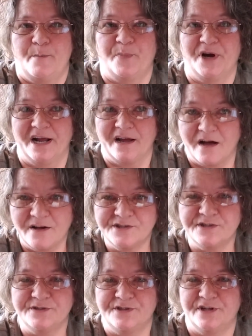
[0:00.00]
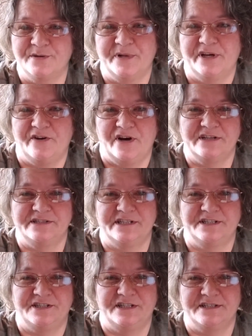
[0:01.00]
But I also turn my
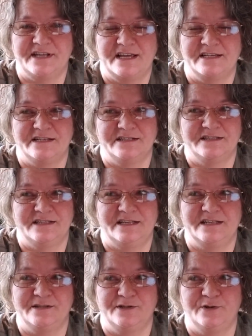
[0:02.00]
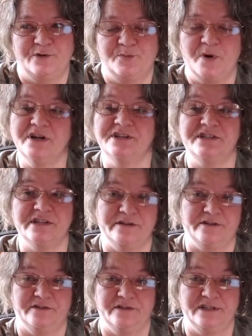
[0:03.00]
cross-stitch designs into punch needle